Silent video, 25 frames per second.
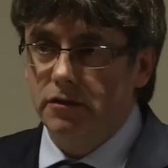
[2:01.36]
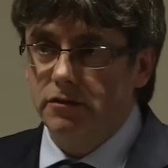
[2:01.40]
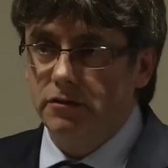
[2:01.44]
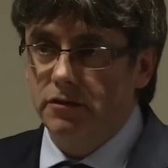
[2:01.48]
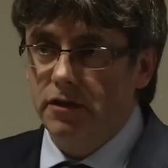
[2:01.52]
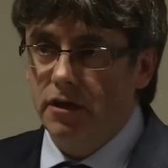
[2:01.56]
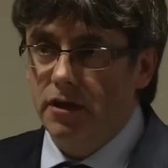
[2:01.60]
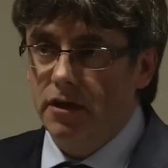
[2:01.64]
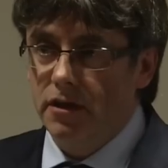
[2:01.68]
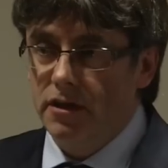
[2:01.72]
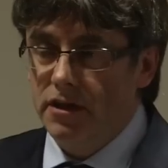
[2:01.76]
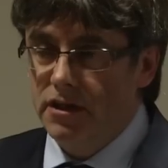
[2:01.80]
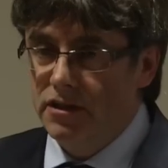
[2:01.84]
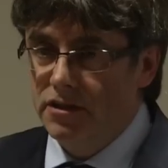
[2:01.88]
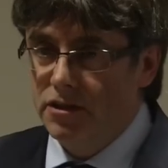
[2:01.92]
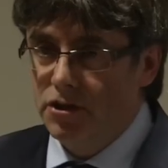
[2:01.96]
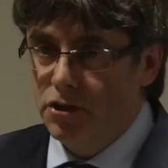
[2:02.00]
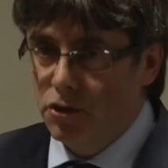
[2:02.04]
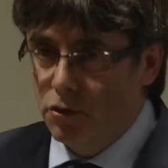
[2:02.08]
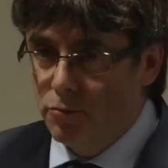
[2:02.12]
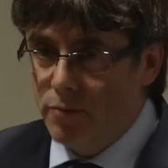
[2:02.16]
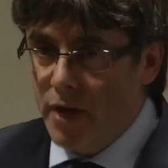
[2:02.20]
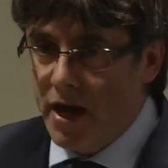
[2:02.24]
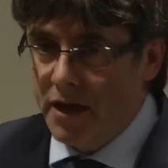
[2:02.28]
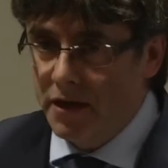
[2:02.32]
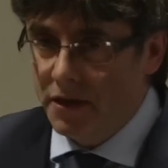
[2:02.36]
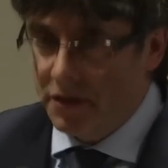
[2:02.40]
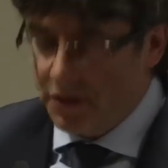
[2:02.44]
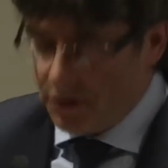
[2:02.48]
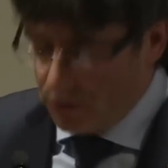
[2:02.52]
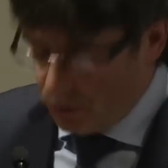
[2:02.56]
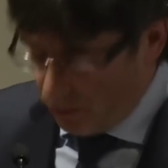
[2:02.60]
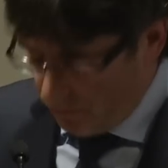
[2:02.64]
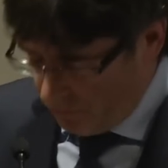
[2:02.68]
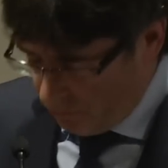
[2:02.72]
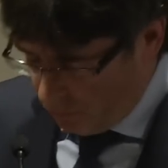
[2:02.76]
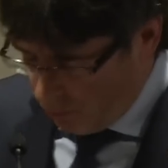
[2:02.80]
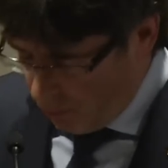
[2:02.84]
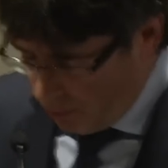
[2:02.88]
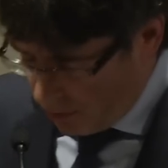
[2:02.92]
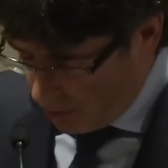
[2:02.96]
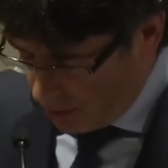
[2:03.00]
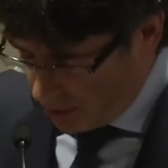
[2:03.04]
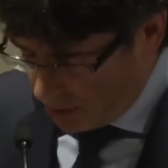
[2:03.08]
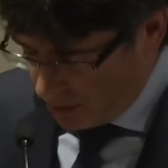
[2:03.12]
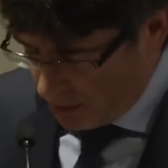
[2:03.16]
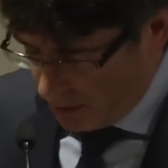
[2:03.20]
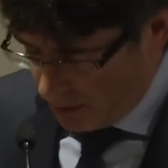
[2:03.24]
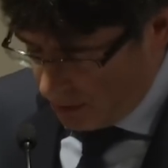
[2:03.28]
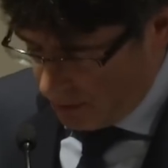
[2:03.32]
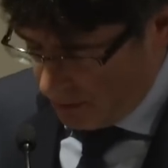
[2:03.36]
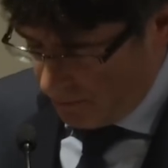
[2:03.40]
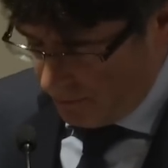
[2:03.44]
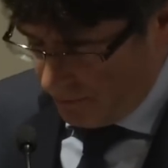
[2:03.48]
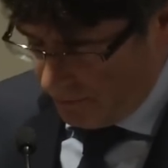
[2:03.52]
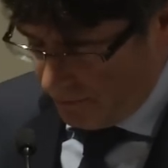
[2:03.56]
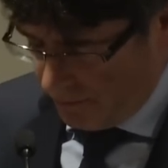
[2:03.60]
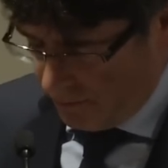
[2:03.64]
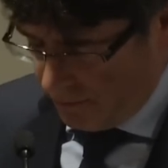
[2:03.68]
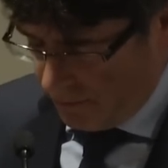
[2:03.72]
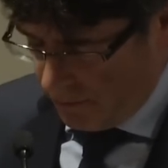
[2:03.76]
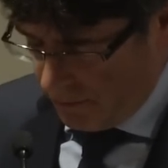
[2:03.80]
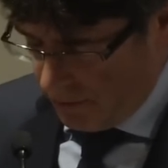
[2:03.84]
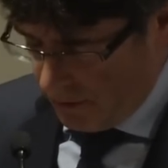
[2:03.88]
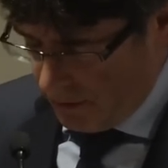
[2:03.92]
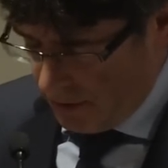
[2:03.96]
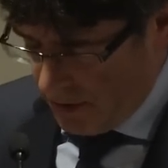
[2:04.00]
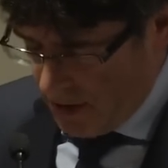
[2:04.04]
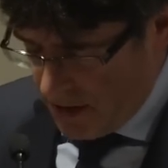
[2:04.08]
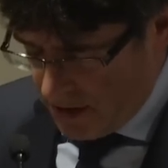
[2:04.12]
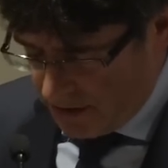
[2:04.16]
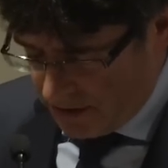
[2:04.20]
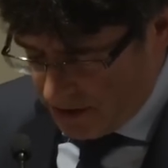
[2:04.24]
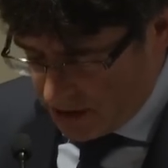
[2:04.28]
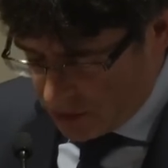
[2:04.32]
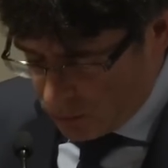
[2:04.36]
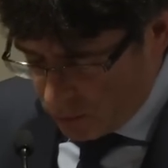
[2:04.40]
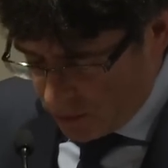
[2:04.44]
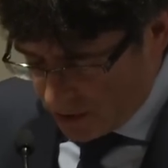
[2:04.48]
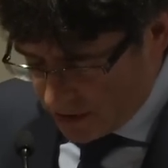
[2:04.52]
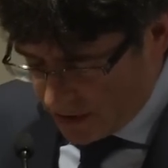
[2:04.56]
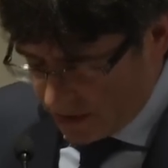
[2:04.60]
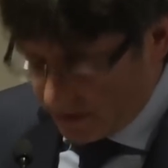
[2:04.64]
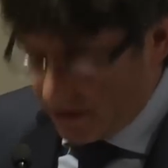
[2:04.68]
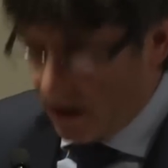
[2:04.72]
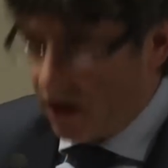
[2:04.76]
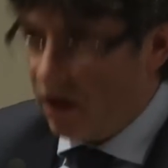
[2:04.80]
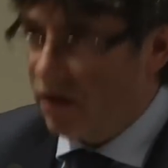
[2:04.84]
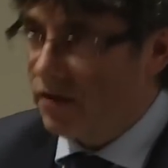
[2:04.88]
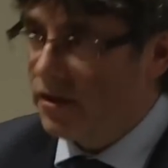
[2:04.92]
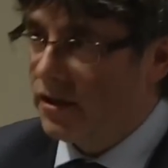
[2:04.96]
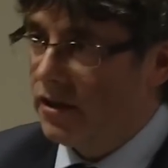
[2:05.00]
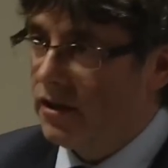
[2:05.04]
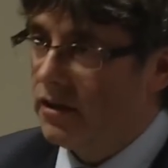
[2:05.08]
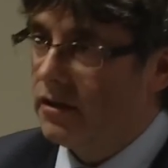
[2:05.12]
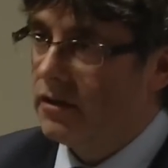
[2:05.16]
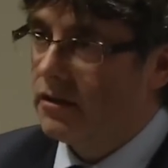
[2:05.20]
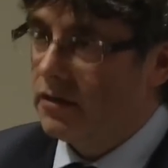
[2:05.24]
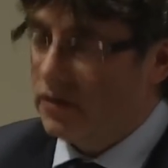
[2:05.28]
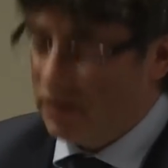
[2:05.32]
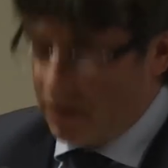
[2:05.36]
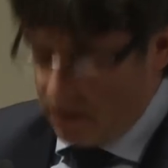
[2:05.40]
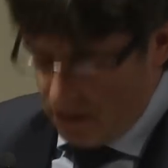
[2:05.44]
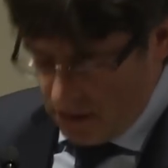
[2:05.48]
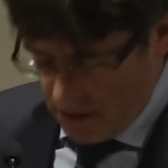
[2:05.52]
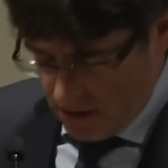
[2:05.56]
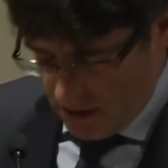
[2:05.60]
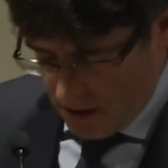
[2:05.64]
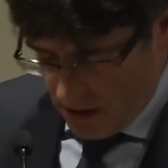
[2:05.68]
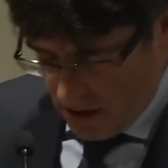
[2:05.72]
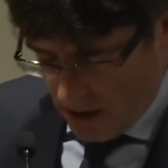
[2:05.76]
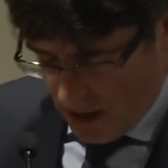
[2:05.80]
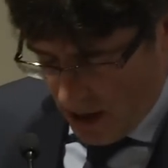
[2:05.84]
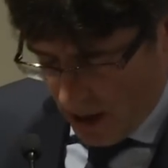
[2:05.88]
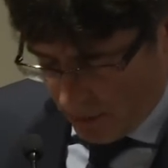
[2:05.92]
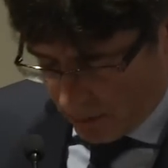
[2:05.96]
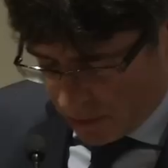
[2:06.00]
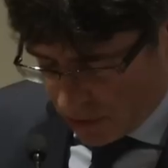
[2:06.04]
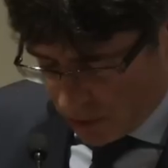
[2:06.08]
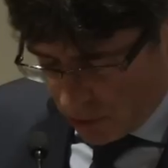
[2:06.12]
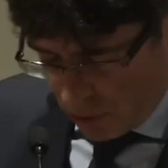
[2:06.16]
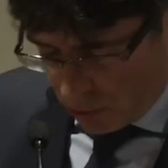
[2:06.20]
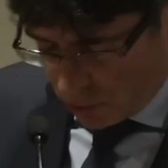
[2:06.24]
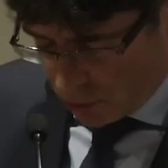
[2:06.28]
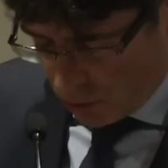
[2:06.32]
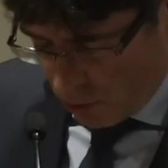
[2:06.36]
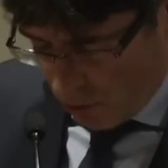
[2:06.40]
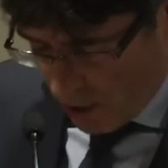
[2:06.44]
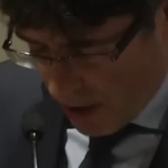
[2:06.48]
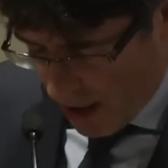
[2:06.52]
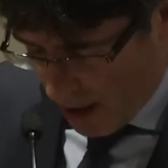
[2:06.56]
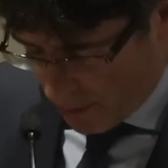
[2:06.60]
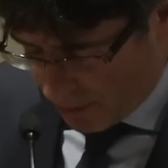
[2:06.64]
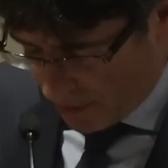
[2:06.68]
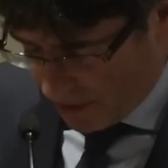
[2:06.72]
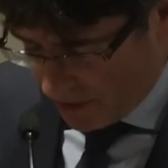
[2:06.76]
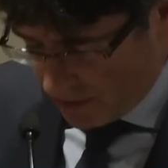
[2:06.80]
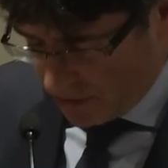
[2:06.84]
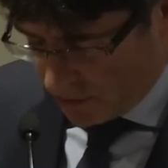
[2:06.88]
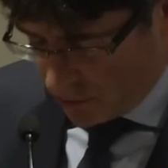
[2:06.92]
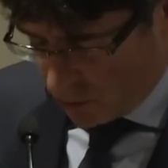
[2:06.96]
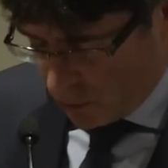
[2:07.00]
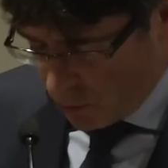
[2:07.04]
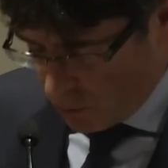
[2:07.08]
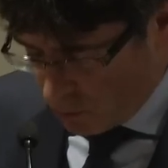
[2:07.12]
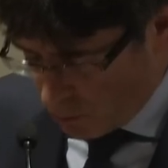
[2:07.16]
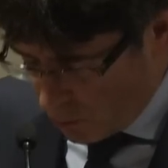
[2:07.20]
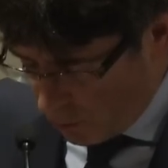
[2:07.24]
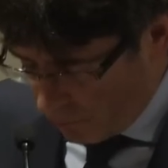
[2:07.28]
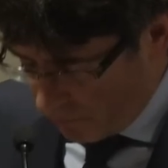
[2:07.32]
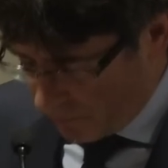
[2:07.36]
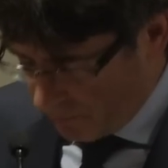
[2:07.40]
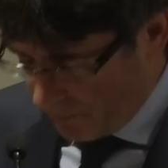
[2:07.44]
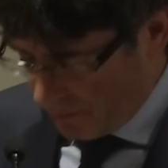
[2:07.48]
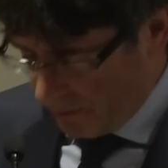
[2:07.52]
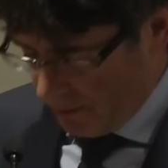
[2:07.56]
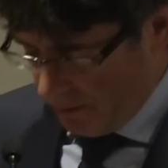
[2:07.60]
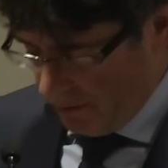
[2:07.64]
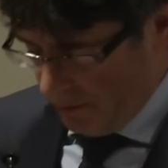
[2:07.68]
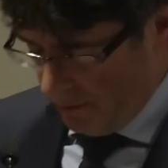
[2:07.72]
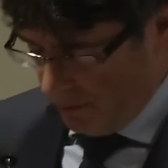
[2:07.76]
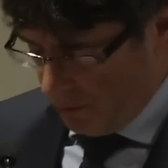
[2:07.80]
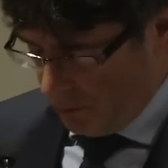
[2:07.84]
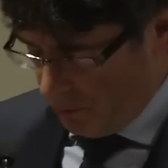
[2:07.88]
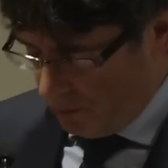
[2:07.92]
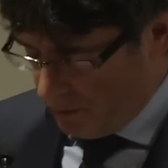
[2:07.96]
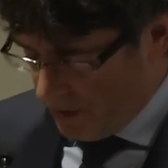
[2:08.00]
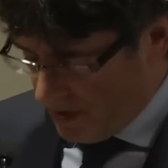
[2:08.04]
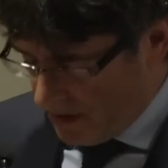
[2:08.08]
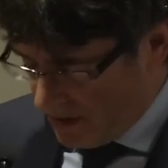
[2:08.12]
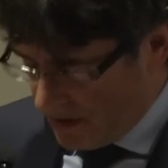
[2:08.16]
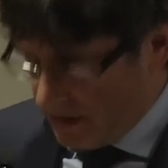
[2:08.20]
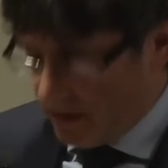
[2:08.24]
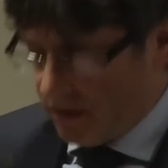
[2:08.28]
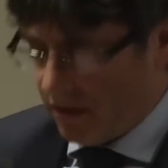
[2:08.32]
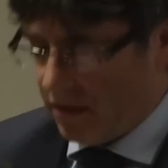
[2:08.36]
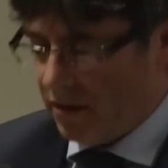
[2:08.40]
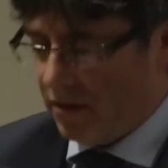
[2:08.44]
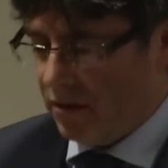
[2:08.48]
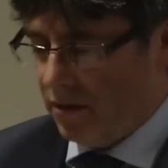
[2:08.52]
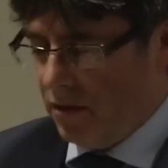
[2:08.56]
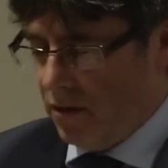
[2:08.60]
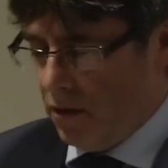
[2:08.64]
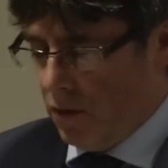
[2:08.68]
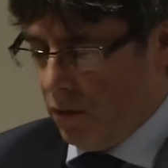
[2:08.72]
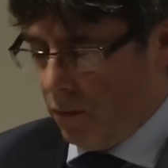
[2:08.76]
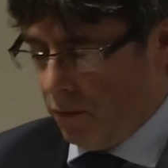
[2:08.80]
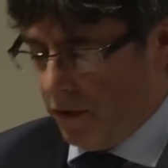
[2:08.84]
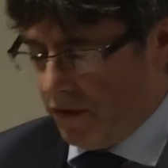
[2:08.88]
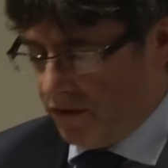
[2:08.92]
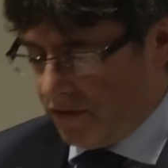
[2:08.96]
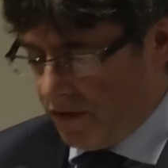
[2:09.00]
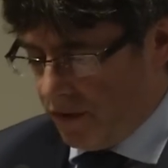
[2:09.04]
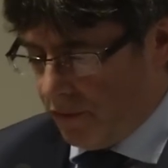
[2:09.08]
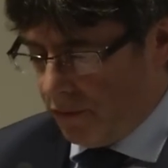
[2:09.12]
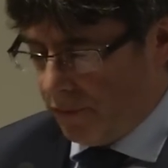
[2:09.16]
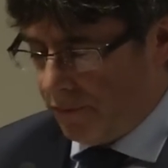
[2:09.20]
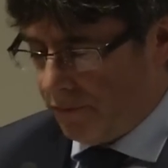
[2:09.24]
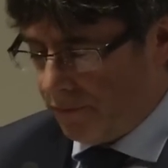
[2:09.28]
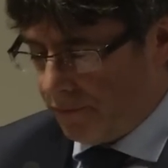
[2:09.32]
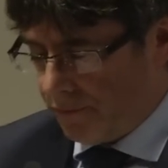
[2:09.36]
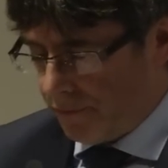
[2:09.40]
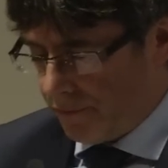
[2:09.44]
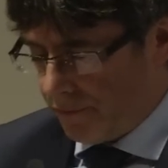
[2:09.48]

the inhumanity of war. This was Catalonia. I'm so happy, so moved to be here with you.